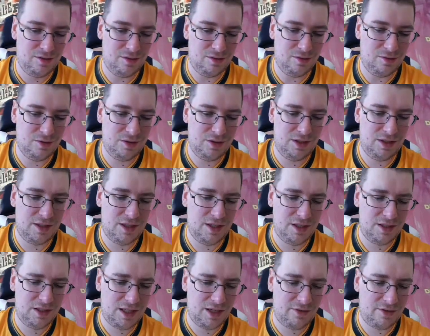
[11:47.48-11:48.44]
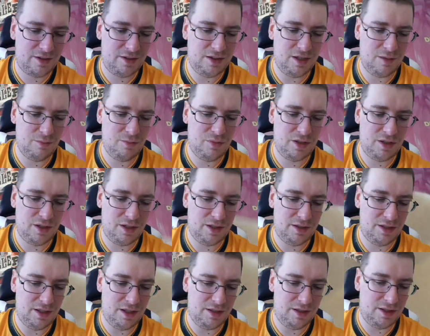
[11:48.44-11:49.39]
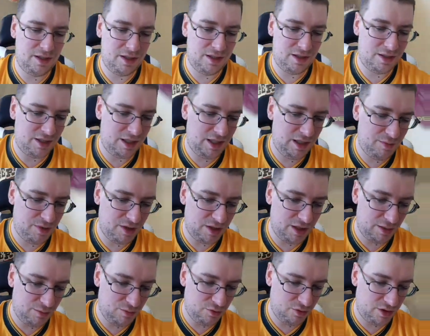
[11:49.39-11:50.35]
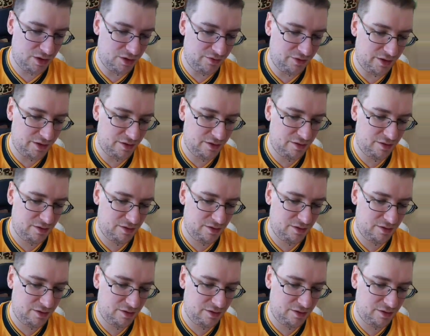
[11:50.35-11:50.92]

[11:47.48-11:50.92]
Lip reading: Or did they just have a number in their team name or something?